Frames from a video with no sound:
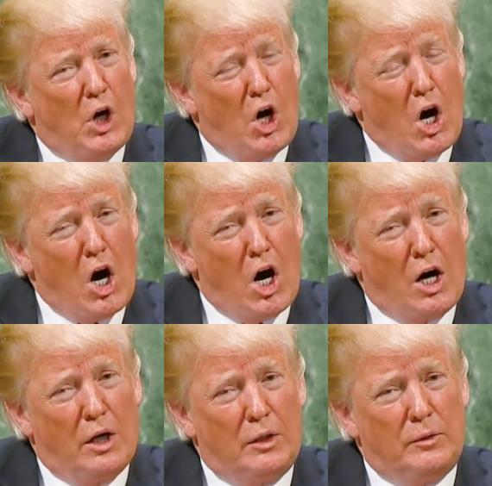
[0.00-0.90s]

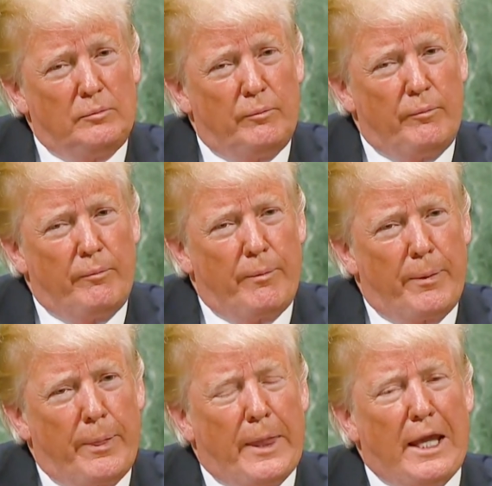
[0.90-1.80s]
are.
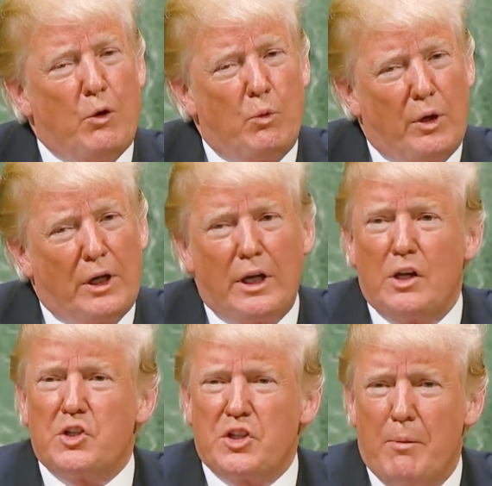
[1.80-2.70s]
It really is